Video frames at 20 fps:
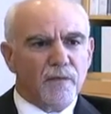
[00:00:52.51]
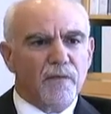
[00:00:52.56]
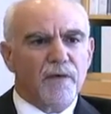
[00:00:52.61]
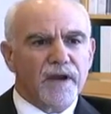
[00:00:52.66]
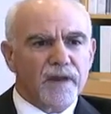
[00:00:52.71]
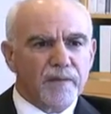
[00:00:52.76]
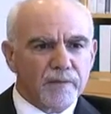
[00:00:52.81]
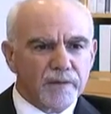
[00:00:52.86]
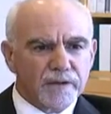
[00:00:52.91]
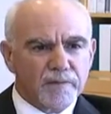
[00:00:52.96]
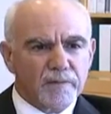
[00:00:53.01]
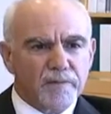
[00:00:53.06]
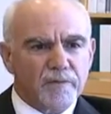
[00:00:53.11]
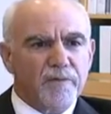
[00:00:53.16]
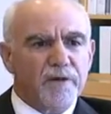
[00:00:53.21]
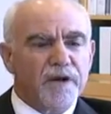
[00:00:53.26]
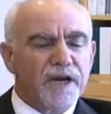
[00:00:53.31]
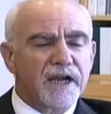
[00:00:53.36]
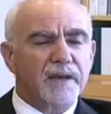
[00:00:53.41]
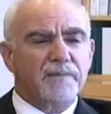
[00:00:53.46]
We're able to
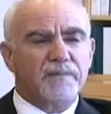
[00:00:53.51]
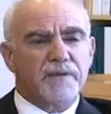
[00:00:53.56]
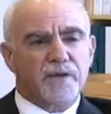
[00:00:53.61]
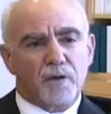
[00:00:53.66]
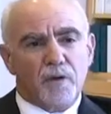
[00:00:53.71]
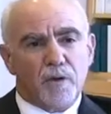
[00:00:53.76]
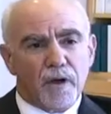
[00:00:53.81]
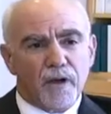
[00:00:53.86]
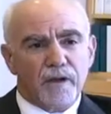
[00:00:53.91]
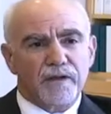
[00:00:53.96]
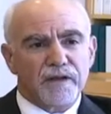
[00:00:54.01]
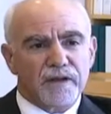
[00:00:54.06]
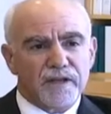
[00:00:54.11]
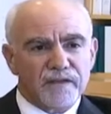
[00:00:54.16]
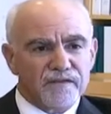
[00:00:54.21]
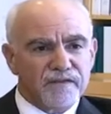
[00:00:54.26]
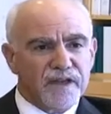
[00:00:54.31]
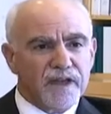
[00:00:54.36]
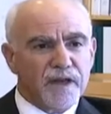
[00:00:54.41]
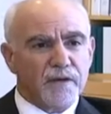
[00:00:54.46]
bring up the quality
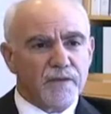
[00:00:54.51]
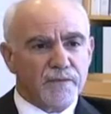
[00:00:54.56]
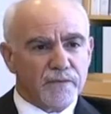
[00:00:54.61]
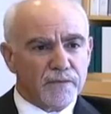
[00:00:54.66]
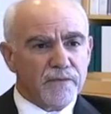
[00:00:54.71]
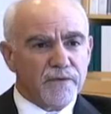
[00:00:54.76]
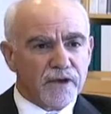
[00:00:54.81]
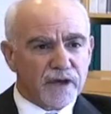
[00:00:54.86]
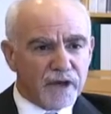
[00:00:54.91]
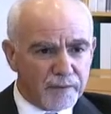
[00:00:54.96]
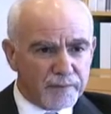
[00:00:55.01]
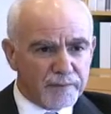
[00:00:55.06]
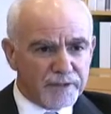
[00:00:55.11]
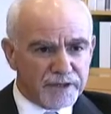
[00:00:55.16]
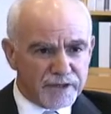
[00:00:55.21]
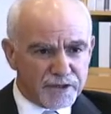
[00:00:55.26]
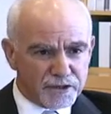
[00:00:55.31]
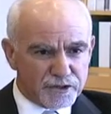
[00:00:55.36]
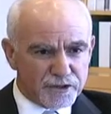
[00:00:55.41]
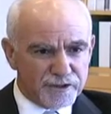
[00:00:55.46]
of care through the
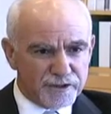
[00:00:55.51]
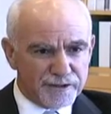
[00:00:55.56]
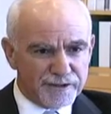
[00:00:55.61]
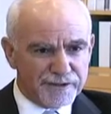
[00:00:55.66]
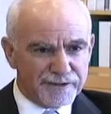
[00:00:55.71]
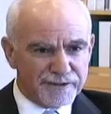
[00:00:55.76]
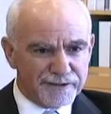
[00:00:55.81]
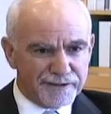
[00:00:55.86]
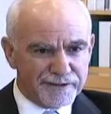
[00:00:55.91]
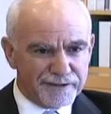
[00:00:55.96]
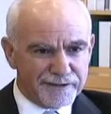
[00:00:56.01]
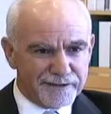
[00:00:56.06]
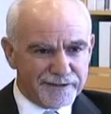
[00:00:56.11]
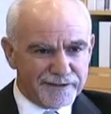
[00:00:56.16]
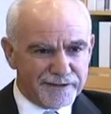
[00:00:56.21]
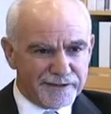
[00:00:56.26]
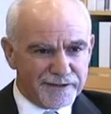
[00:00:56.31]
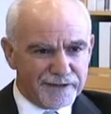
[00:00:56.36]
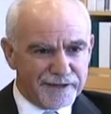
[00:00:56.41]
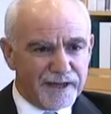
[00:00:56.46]
competition
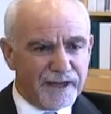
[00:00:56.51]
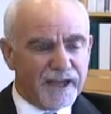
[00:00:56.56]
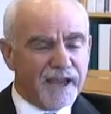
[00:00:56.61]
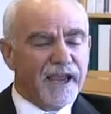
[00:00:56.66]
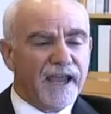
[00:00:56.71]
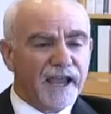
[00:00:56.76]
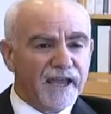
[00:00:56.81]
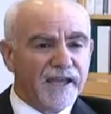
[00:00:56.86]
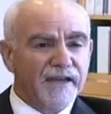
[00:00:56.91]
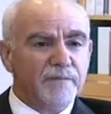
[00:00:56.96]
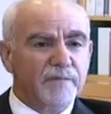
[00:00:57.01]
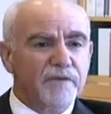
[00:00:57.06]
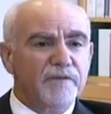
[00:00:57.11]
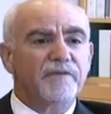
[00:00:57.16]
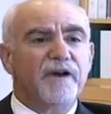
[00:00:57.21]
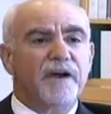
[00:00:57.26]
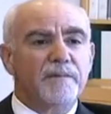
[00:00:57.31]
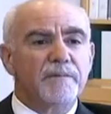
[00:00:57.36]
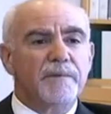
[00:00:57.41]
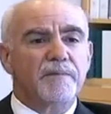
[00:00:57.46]
and
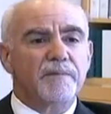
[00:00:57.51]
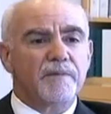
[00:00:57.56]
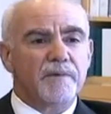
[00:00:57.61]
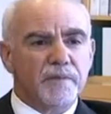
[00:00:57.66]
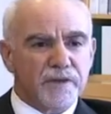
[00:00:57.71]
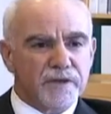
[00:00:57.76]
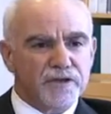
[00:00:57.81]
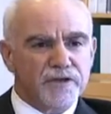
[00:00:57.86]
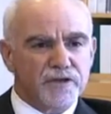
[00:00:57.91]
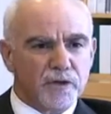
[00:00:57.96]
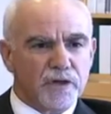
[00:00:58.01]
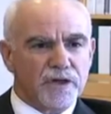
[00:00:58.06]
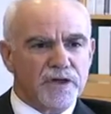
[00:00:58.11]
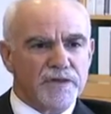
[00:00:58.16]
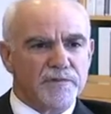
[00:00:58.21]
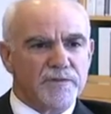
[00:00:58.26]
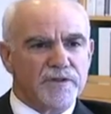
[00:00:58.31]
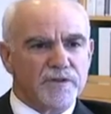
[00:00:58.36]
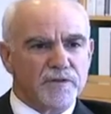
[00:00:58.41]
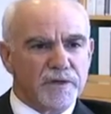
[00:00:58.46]
provide people with a
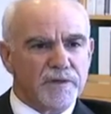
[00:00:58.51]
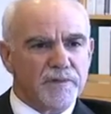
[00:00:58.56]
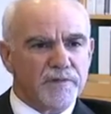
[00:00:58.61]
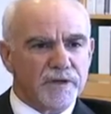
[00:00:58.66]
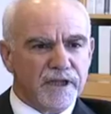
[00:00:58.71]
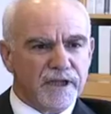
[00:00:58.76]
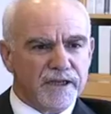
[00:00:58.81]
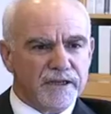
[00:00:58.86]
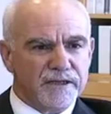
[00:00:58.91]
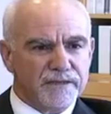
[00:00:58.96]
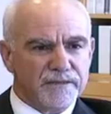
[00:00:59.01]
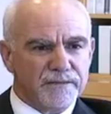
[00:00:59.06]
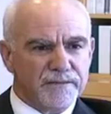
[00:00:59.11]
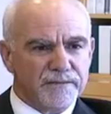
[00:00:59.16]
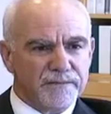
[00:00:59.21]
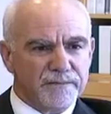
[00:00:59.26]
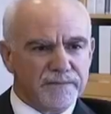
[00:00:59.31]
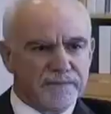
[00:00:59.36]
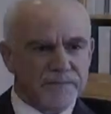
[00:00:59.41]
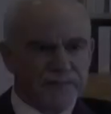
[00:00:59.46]
choice between plans.
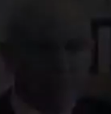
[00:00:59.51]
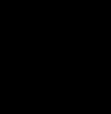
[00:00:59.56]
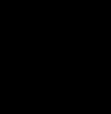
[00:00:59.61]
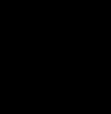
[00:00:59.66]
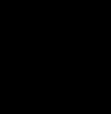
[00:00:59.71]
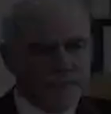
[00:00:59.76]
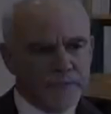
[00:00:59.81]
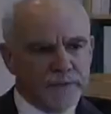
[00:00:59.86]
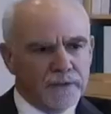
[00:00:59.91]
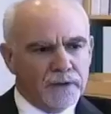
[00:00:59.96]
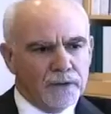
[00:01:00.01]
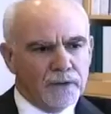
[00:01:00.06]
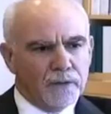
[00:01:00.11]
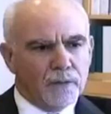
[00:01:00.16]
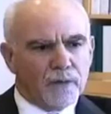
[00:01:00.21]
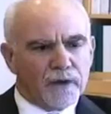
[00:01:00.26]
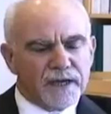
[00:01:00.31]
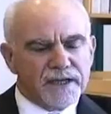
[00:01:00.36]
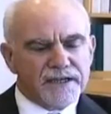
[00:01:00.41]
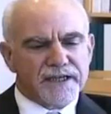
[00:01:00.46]

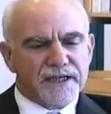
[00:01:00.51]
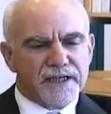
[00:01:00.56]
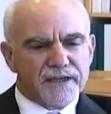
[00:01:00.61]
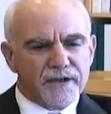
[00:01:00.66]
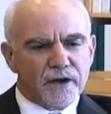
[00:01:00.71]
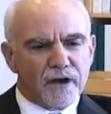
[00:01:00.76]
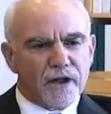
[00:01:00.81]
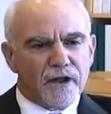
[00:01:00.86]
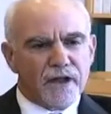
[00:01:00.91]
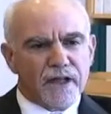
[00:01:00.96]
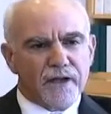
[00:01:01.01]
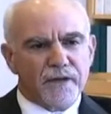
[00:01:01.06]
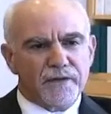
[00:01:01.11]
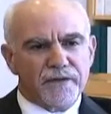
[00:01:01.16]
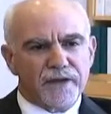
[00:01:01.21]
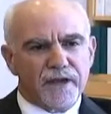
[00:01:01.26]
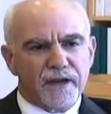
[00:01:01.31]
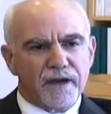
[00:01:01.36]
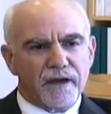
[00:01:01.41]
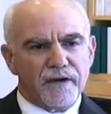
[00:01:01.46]
When I say that all health
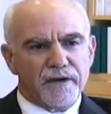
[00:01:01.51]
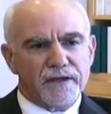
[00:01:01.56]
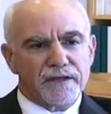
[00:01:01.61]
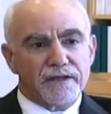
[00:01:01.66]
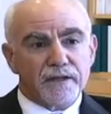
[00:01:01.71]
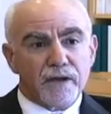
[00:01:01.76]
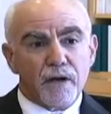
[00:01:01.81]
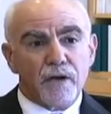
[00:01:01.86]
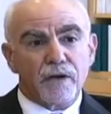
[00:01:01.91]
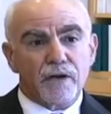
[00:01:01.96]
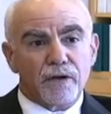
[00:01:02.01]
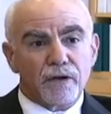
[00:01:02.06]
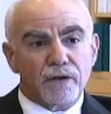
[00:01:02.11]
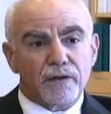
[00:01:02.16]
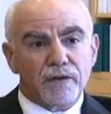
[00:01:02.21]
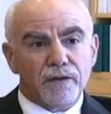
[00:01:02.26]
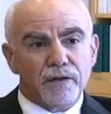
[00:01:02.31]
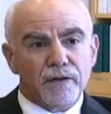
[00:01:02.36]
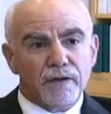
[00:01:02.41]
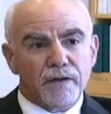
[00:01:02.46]
care is
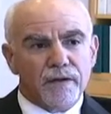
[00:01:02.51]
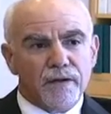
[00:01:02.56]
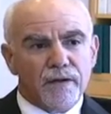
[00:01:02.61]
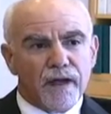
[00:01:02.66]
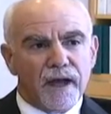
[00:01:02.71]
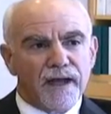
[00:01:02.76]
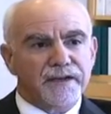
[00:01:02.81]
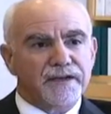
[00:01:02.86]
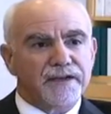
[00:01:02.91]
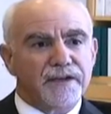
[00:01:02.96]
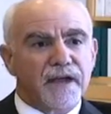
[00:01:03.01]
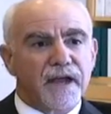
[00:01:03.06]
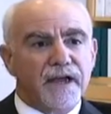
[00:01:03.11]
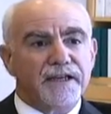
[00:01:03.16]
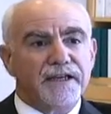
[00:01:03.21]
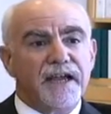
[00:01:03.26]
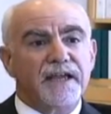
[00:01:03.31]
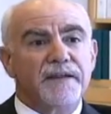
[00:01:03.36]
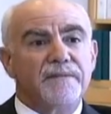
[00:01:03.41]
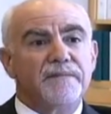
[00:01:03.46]
local, I
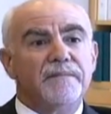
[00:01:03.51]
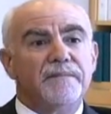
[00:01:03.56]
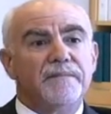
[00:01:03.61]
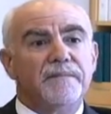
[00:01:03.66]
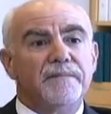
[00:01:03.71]
take